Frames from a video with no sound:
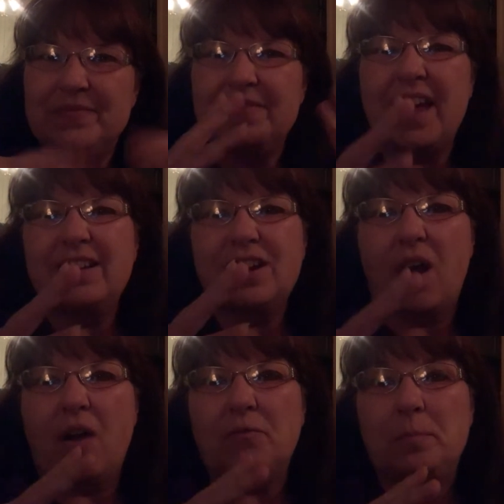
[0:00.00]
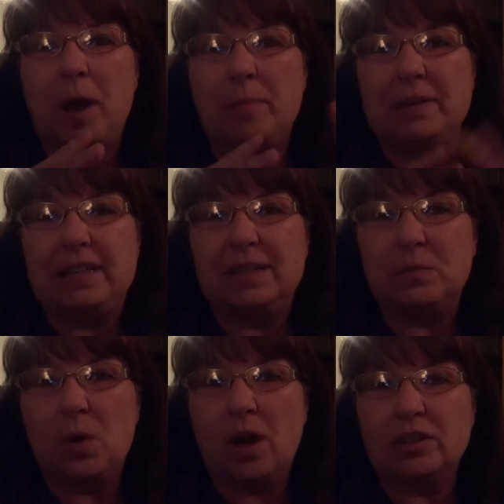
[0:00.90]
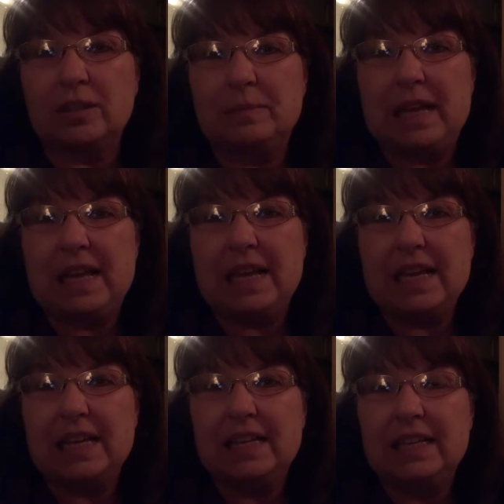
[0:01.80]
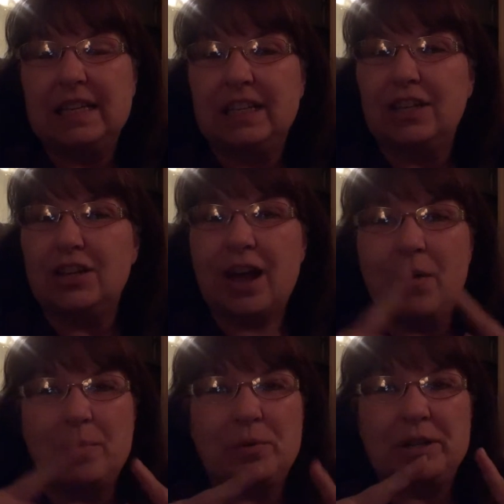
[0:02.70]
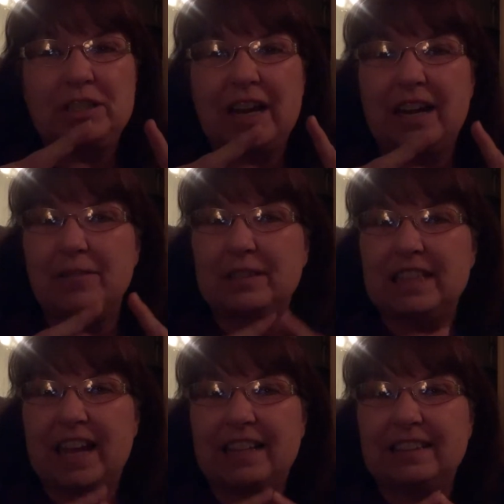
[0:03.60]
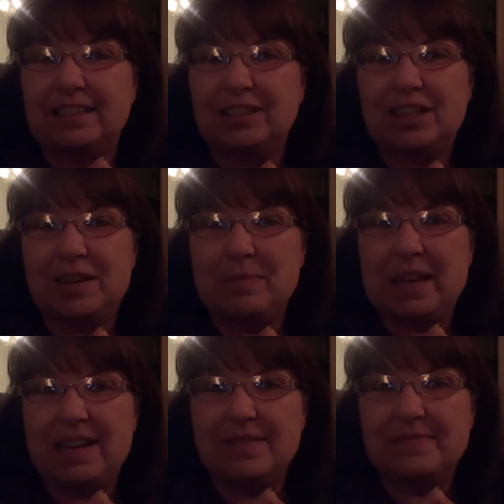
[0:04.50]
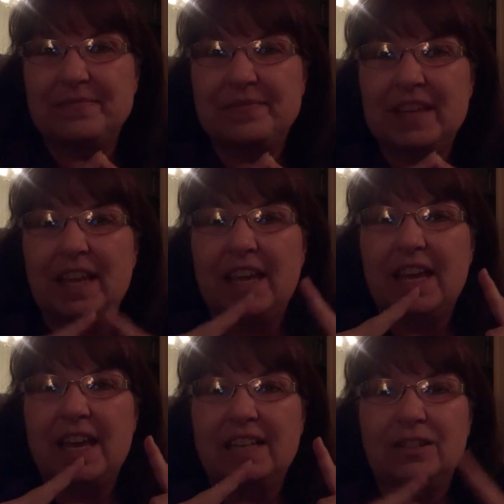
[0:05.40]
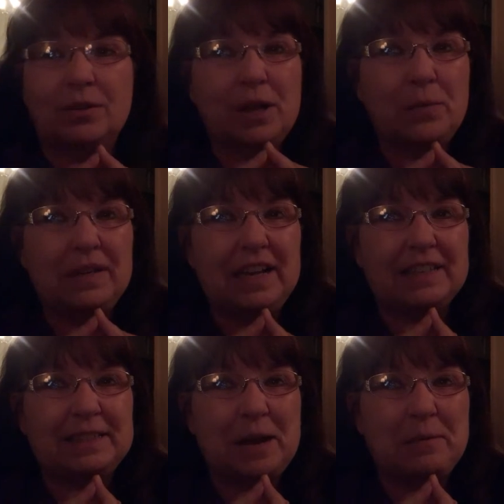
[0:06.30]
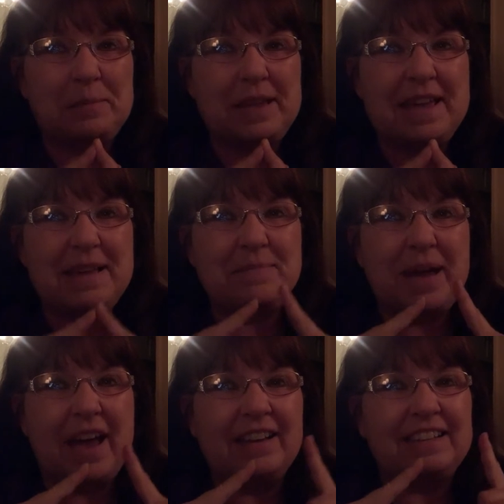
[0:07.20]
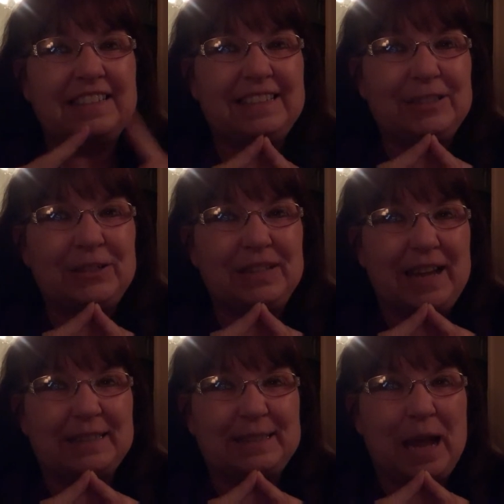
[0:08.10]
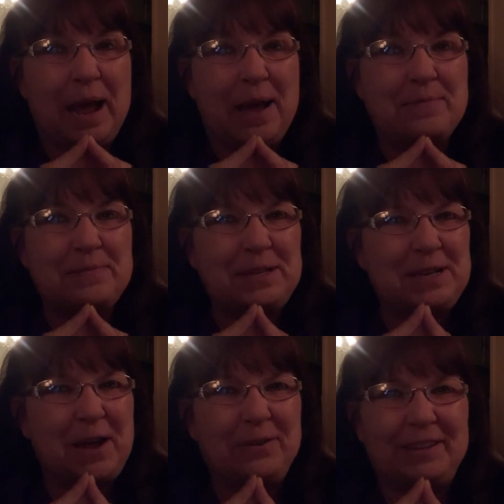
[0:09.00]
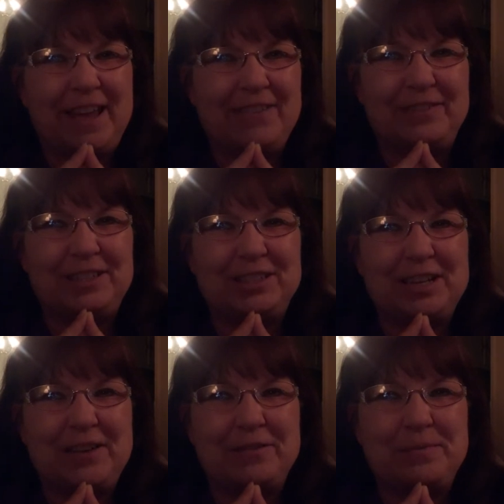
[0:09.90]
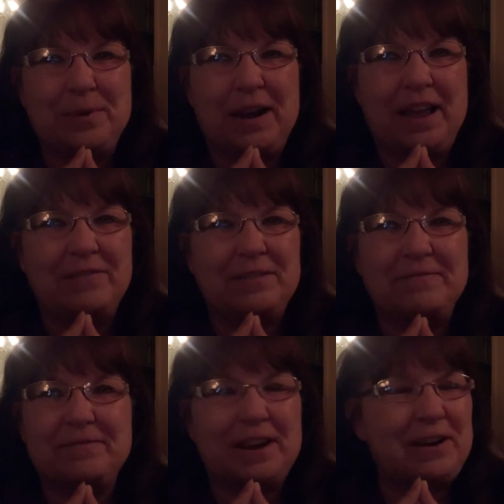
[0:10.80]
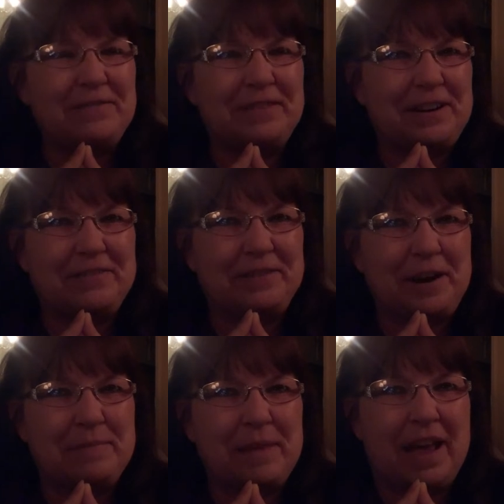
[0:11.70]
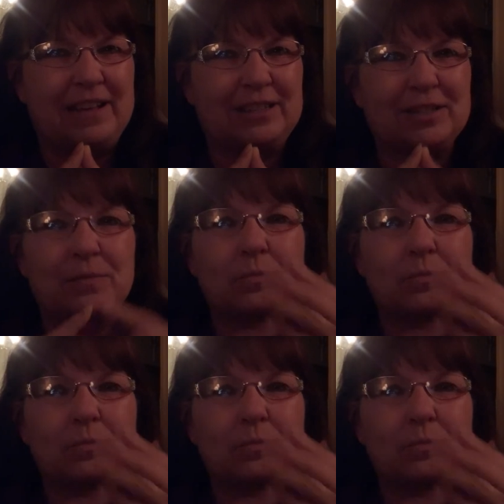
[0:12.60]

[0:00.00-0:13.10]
Thank y'all for popping in and watching me. I appreciate every second that you give me. Don't know when next time will be, but until next time, I love each and every one of you very, very, very much.